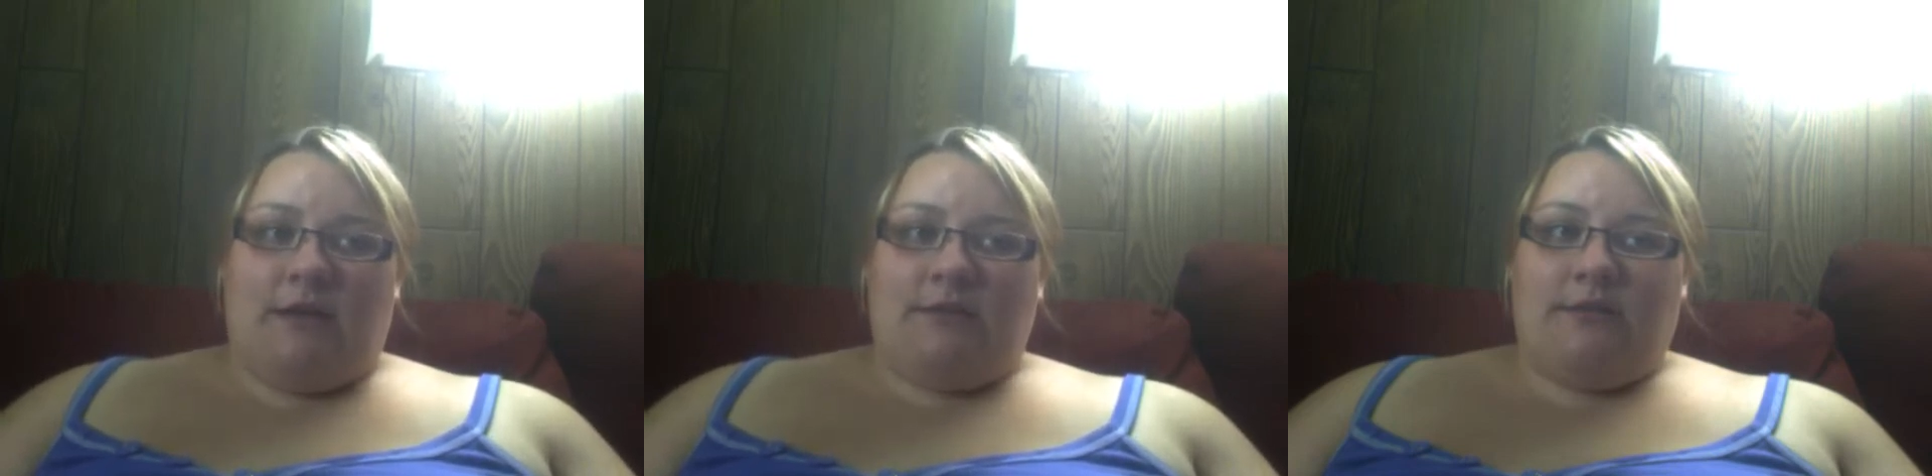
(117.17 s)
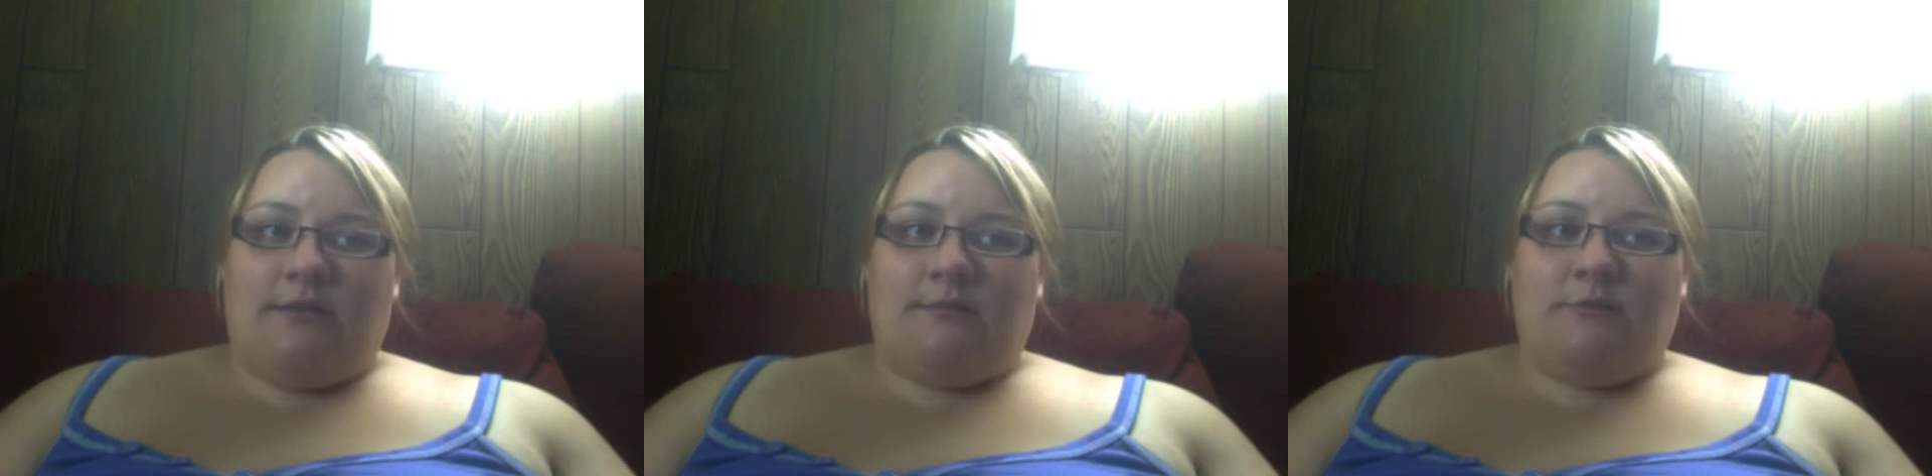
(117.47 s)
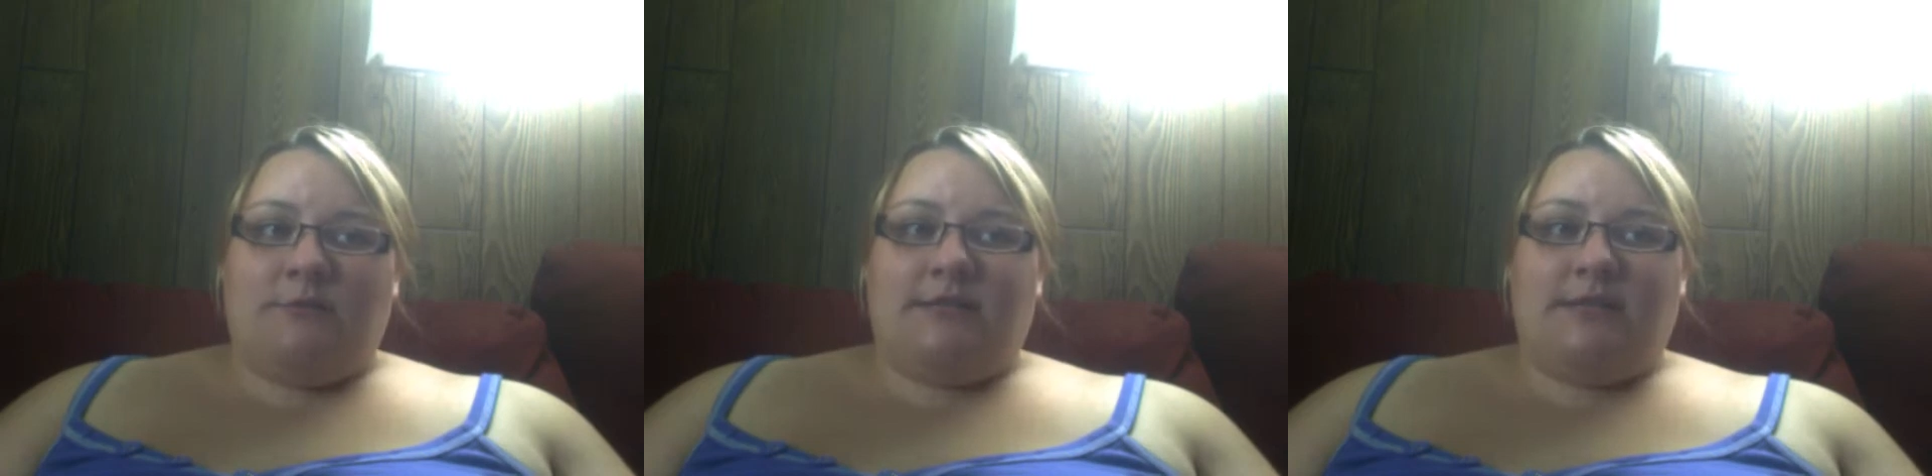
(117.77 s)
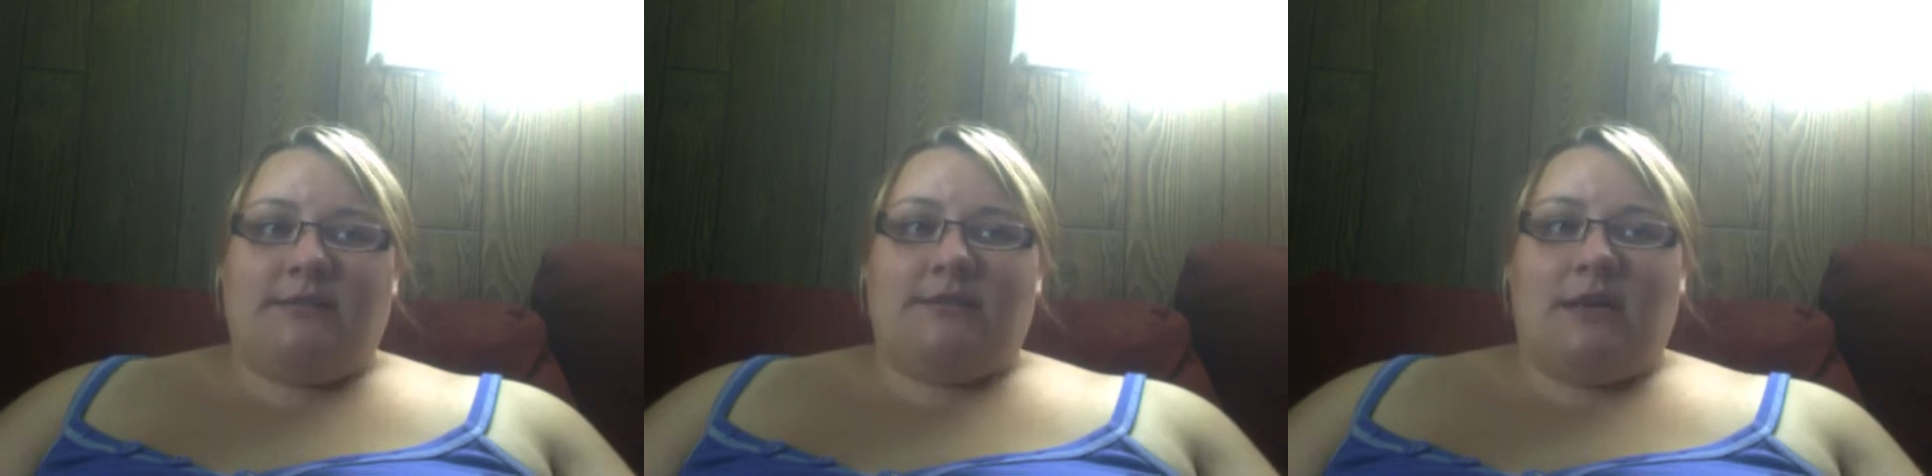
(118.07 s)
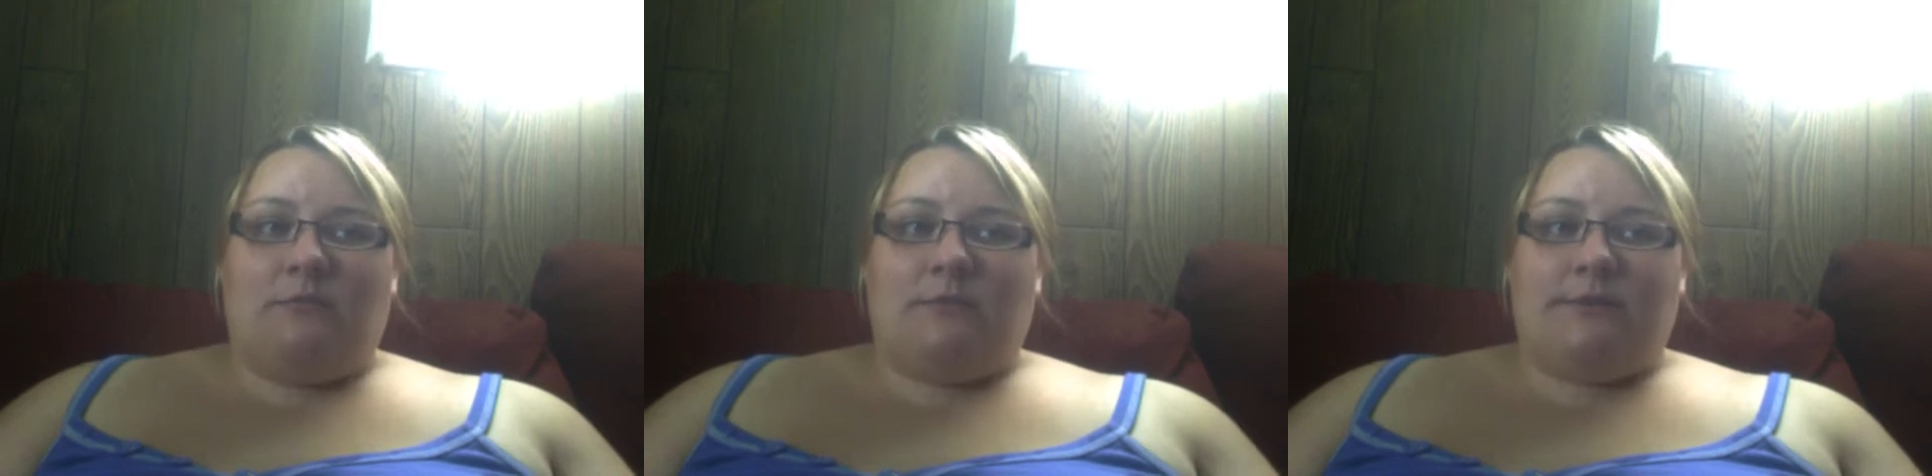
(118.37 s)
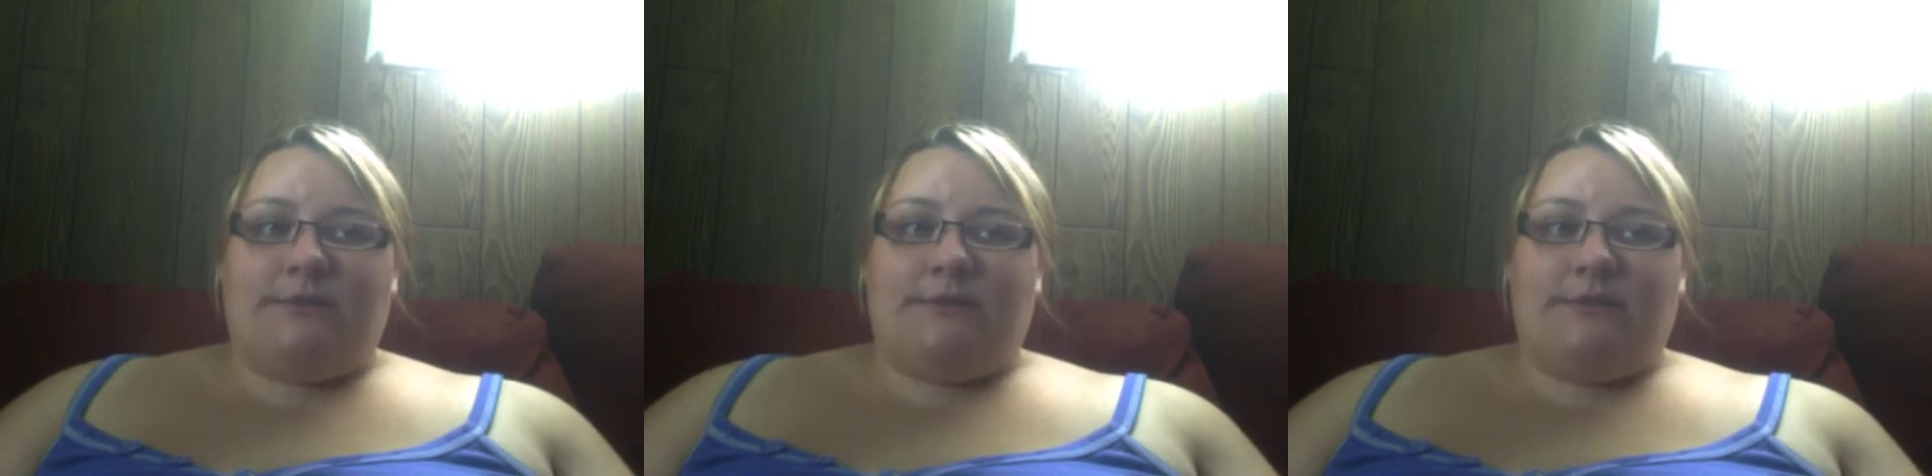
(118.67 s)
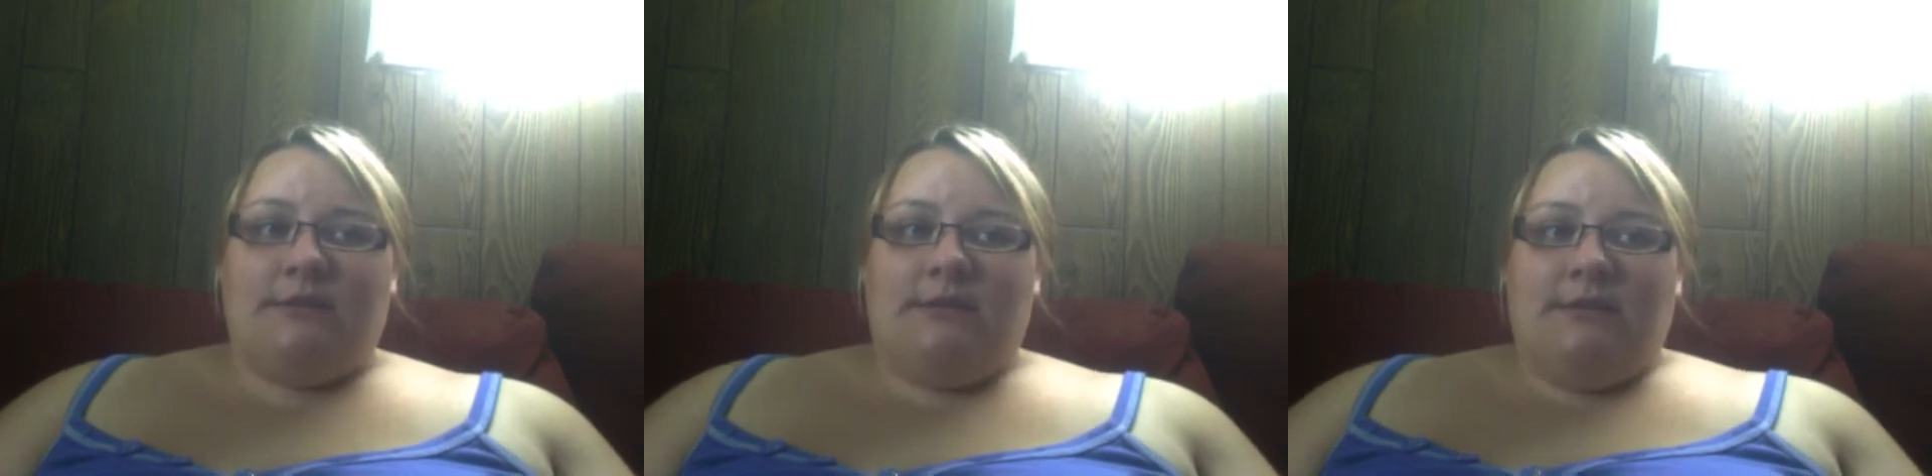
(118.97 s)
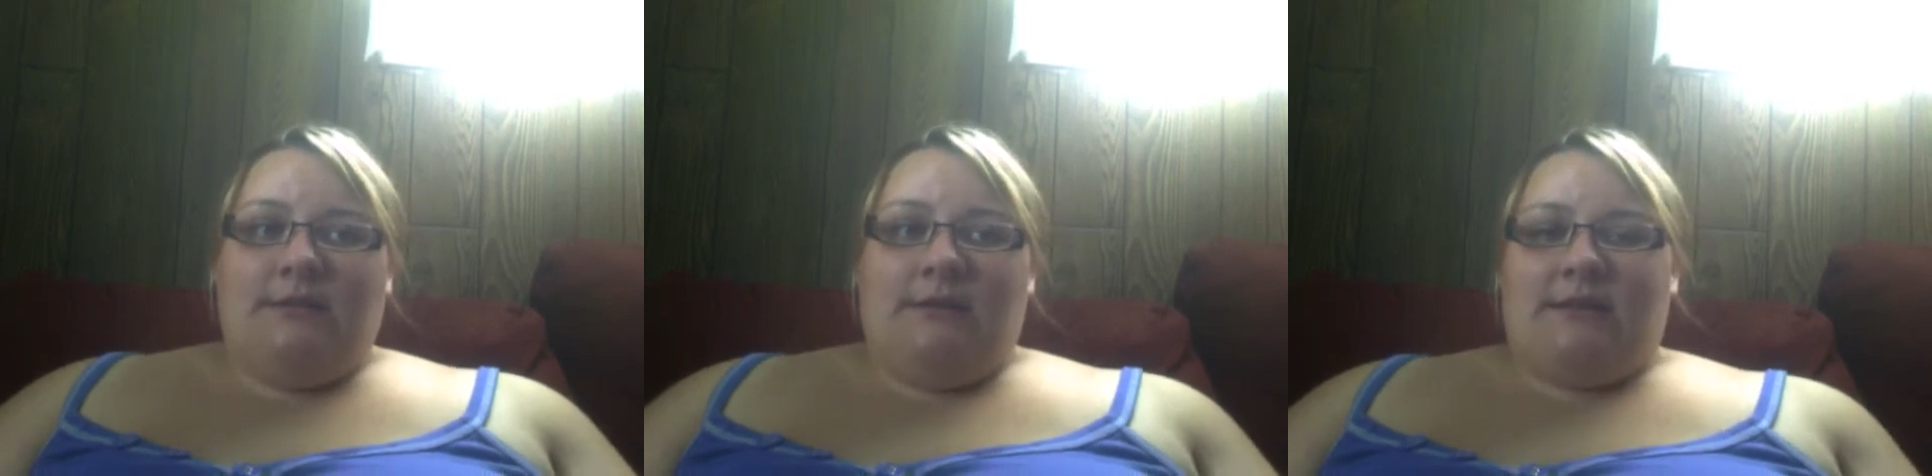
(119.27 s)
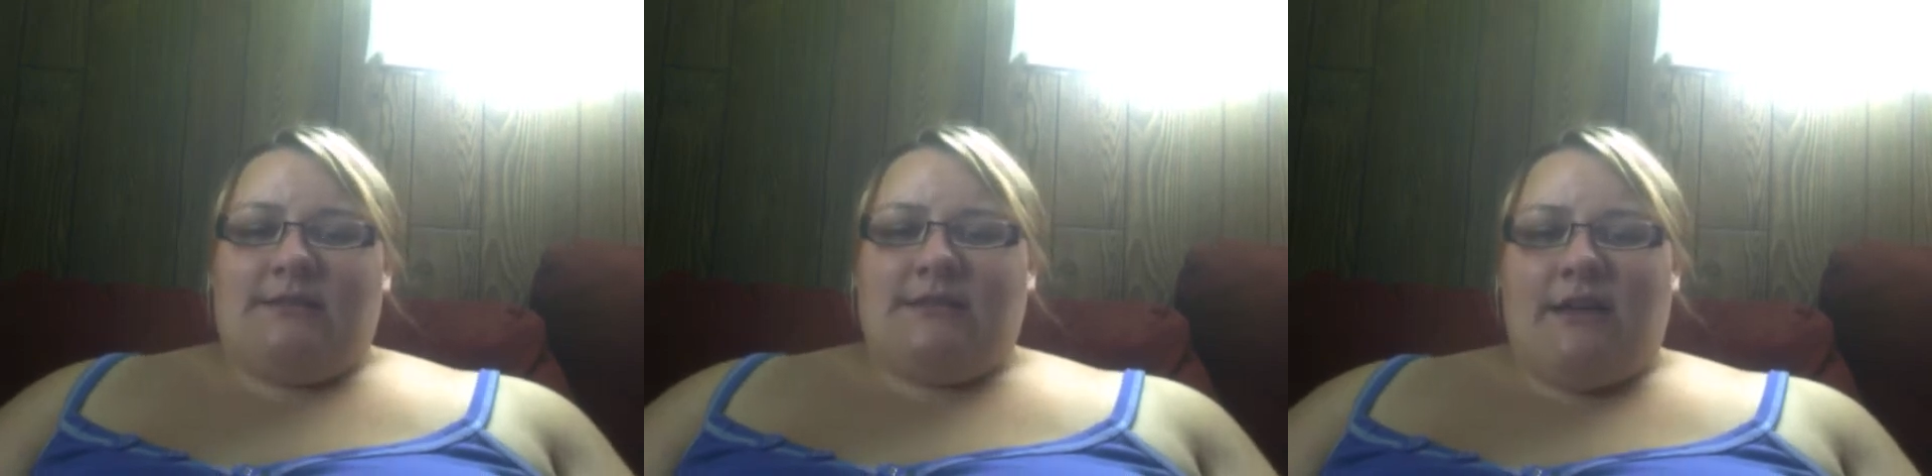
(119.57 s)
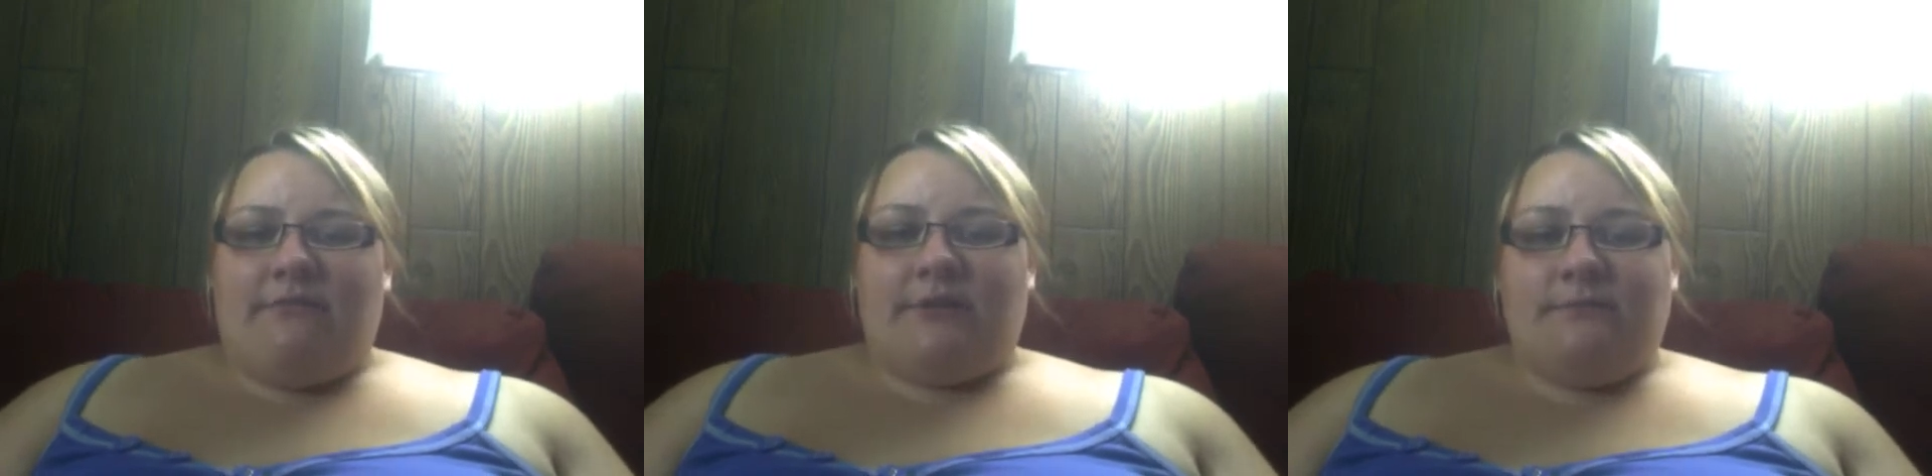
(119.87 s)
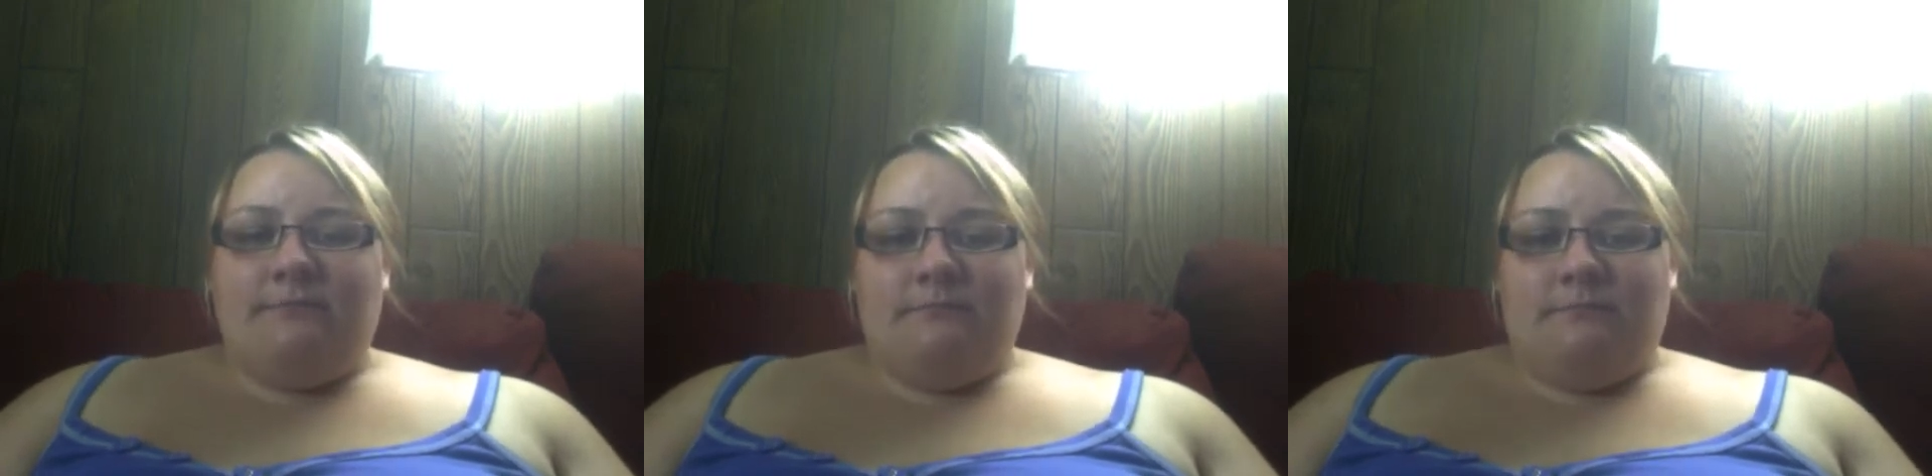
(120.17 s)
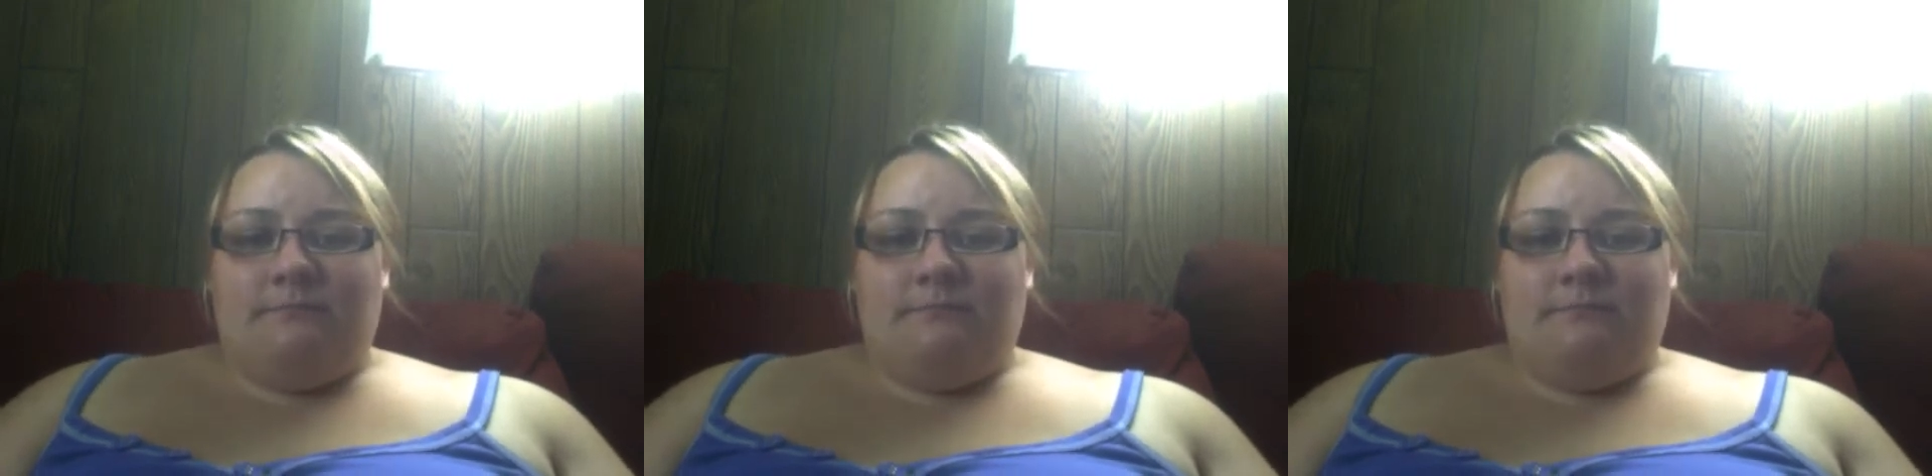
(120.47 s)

I think the most I said was a 7.